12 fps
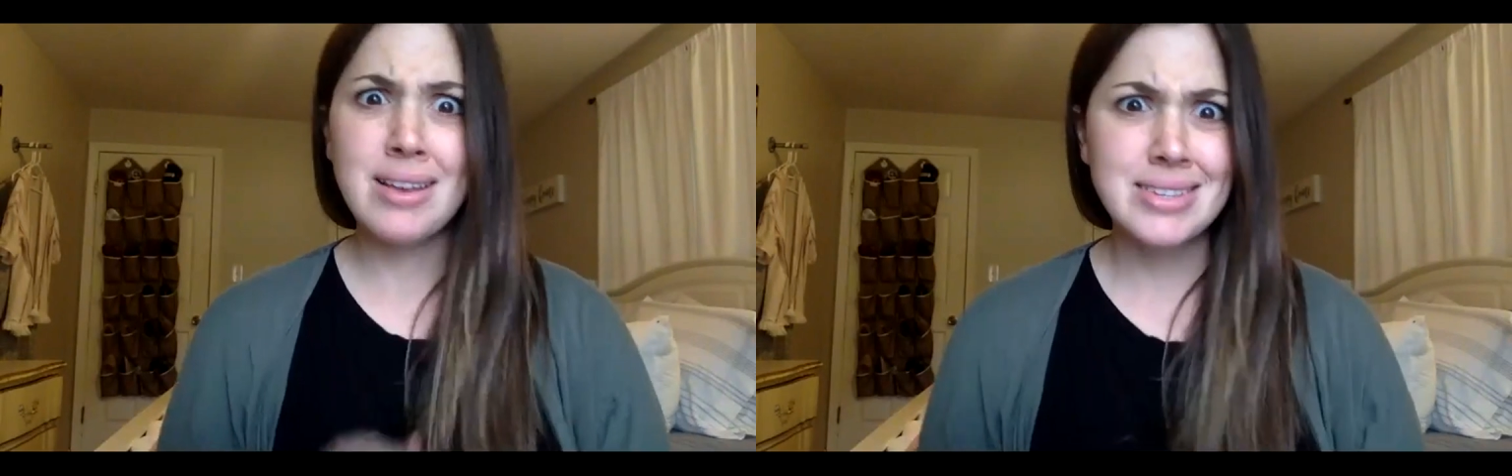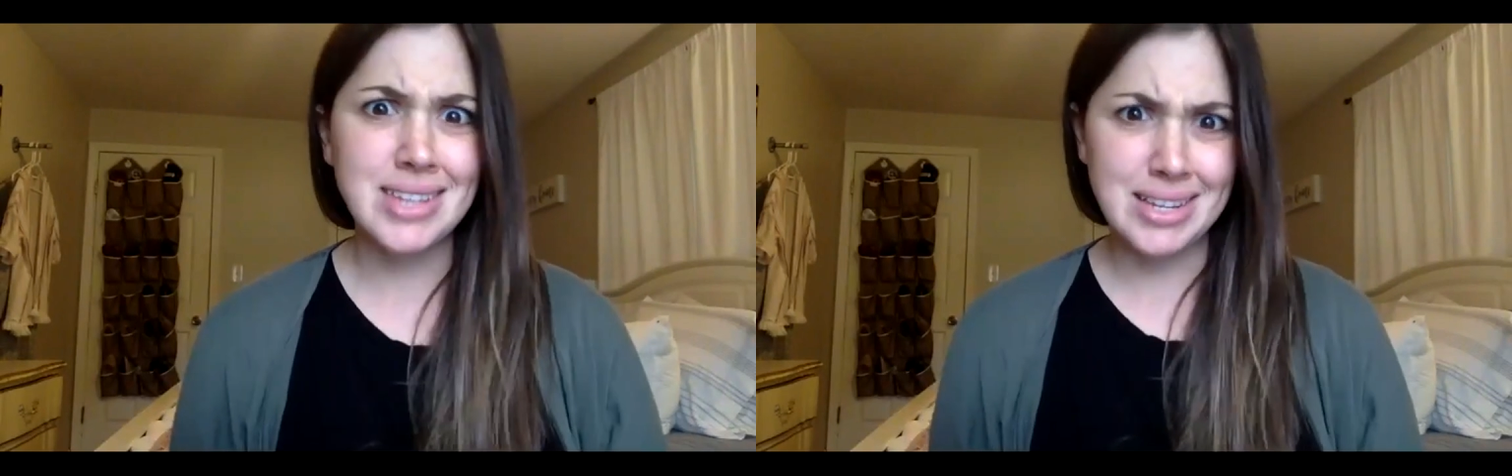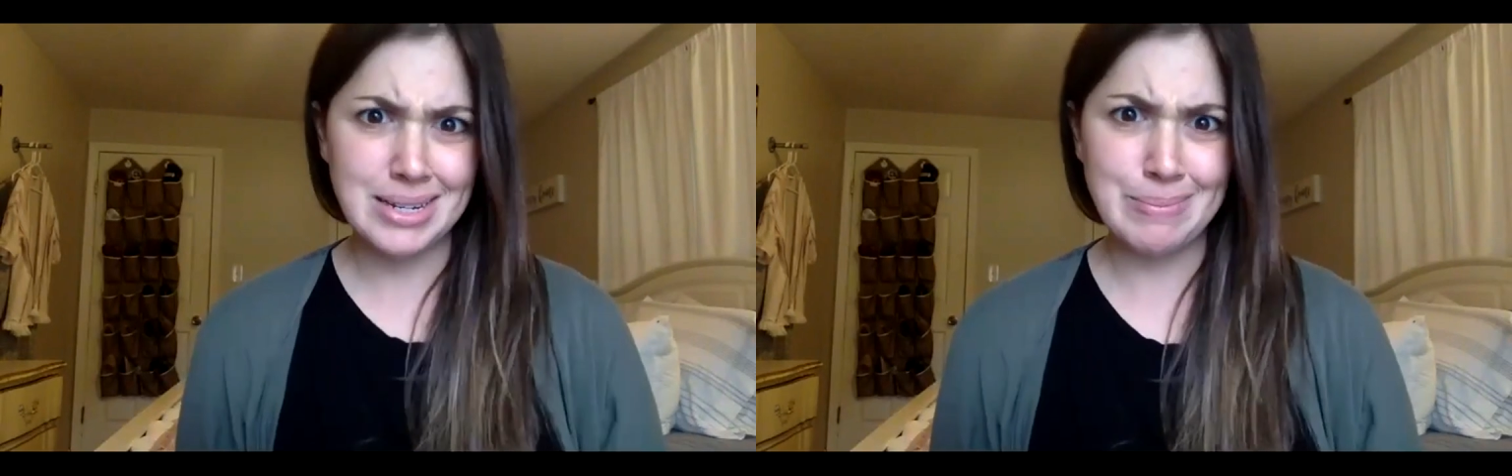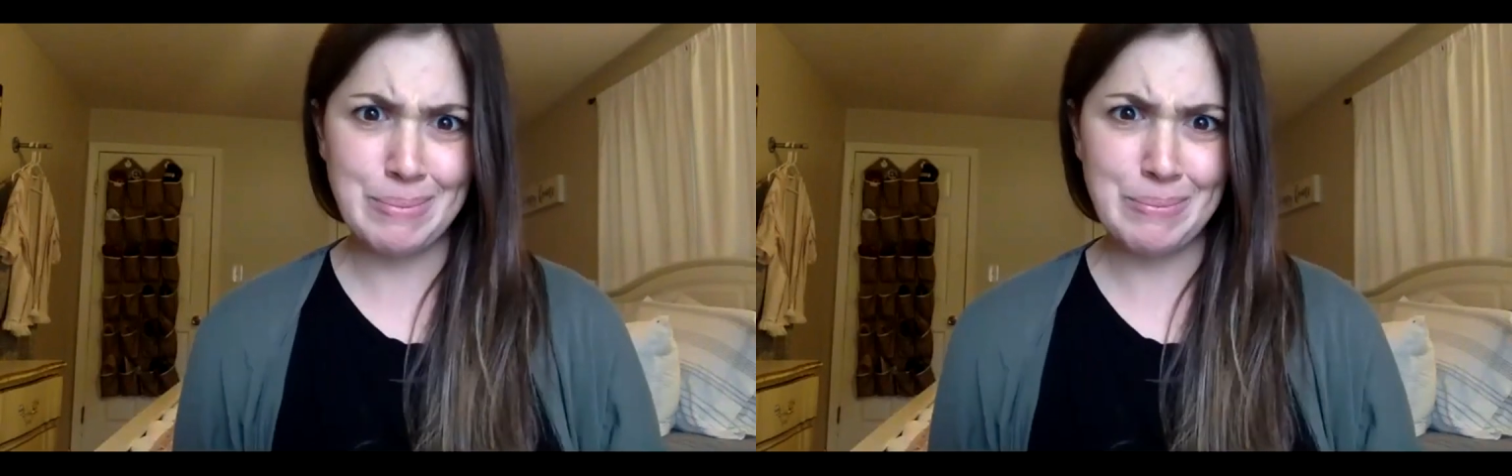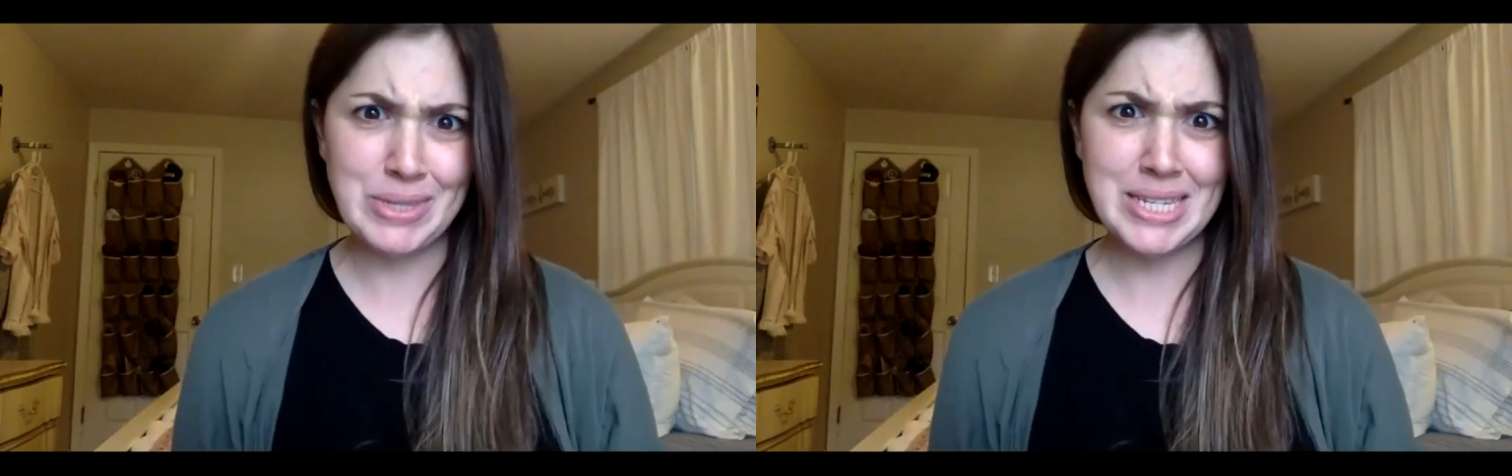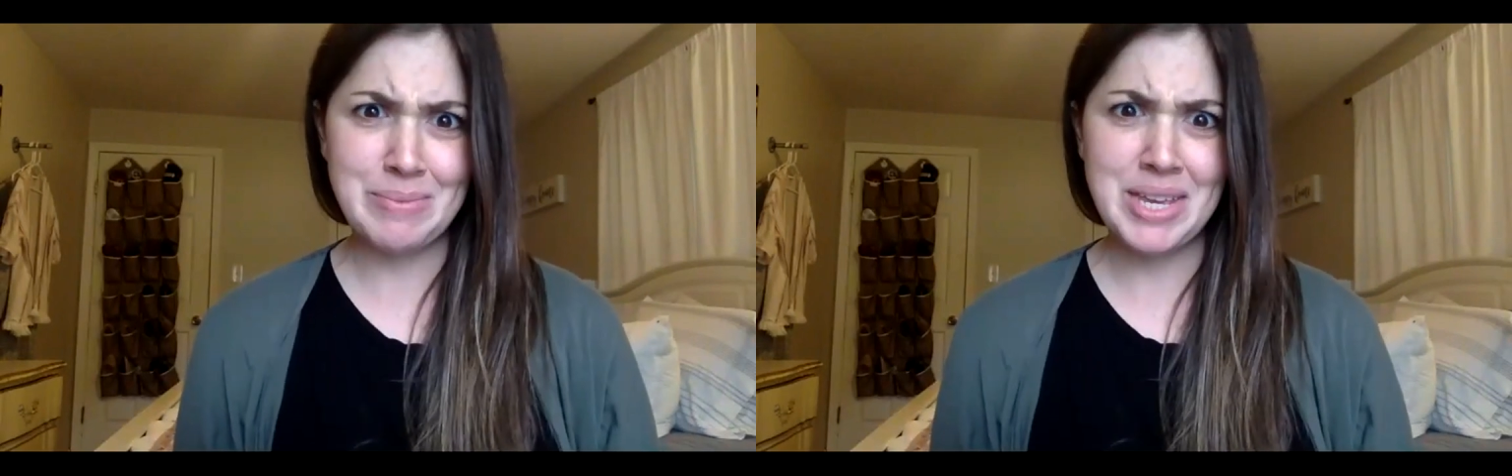send them
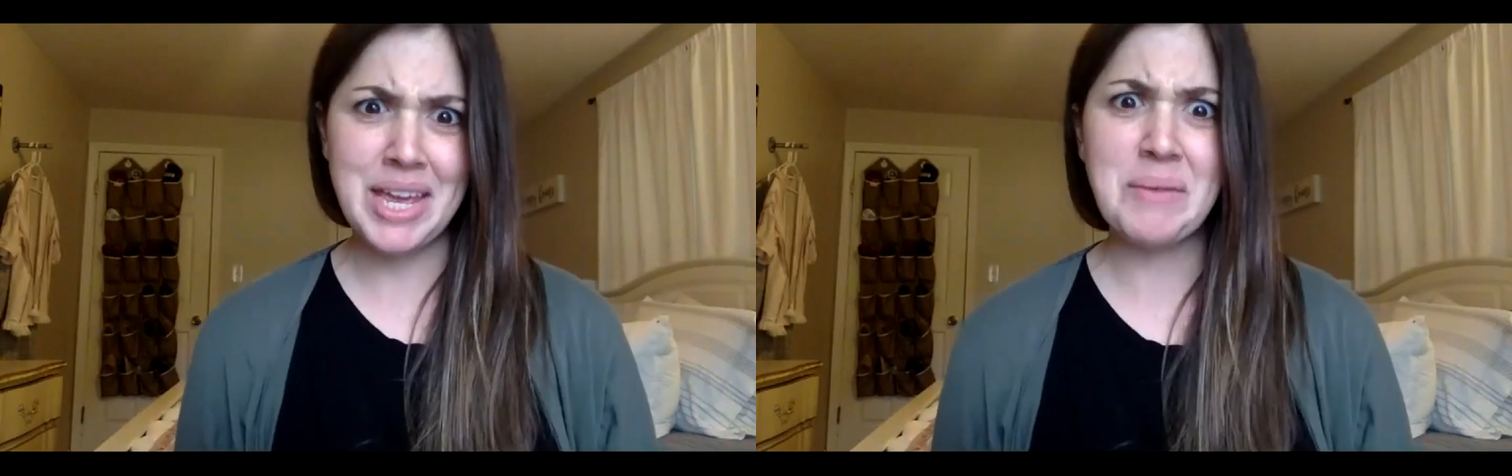to me.